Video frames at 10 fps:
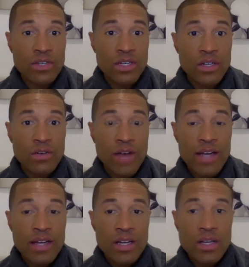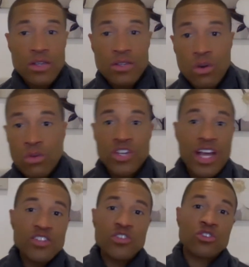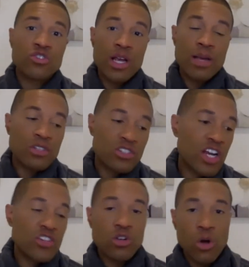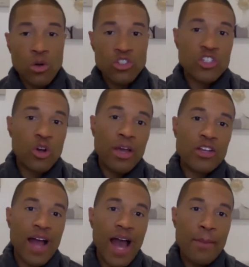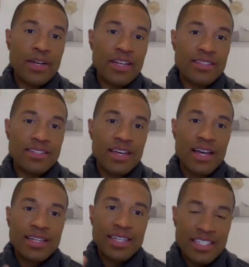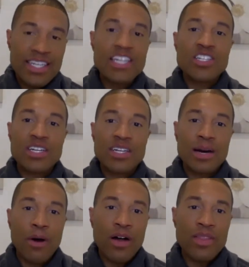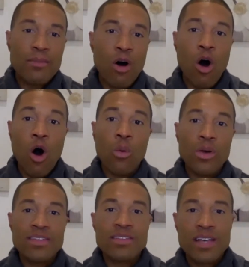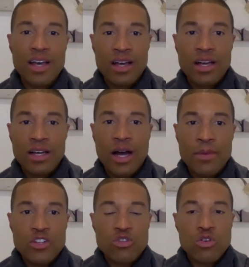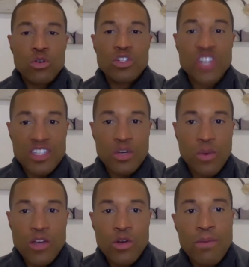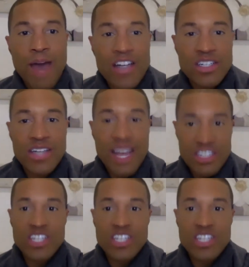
right? So chase your dreams and chase your goals. Just don't make your happiness contingent upon them always coming true in just the way you imagine, at just the